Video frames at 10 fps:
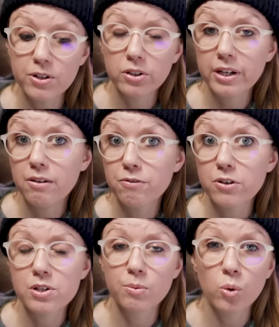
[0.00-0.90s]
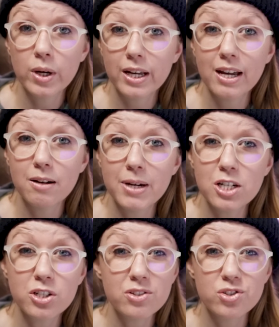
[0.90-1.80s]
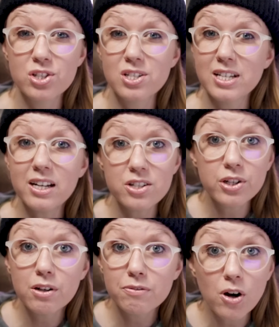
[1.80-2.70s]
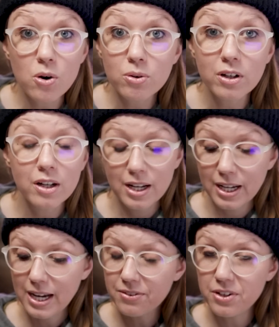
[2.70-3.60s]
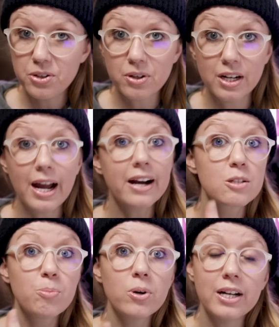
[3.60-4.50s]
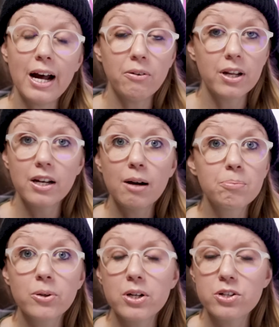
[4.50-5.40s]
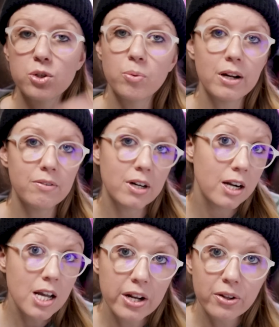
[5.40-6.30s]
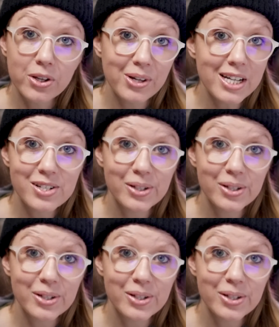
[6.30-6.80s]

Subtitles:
if you're looking for some quick animations, just send it to your phone, and then you can export it out and upload it to whatever channel you need